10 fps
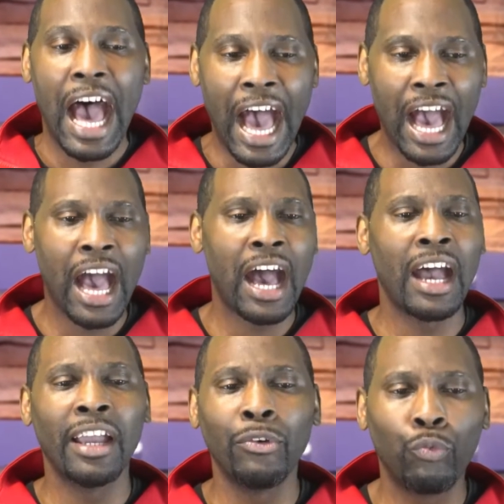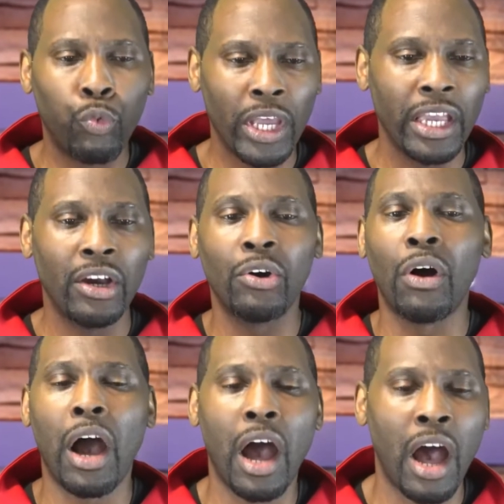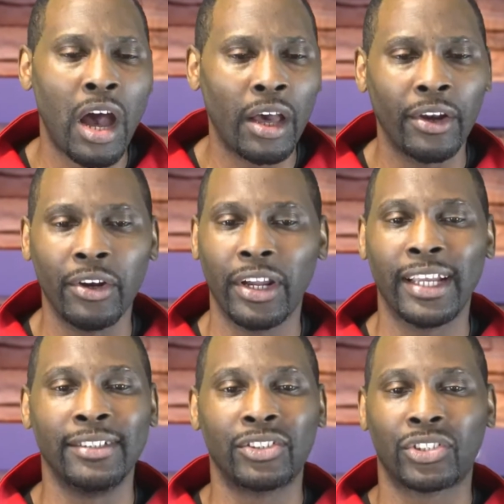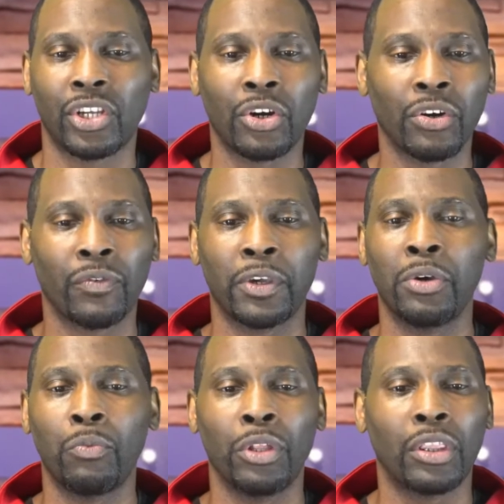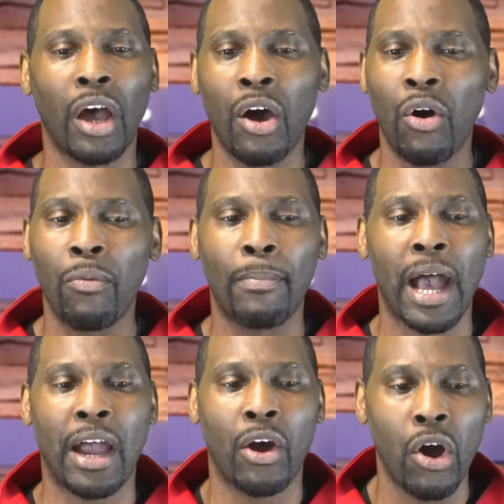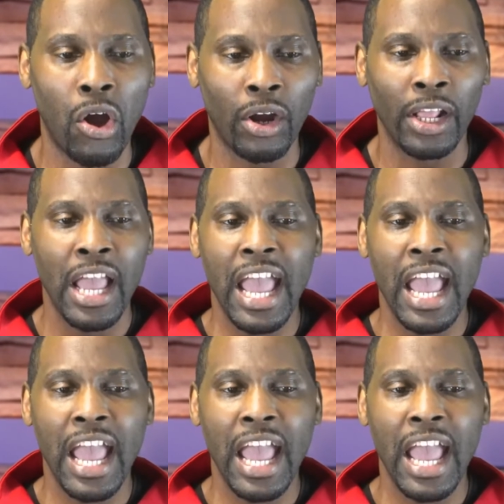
I will honor and serve him with all my heart,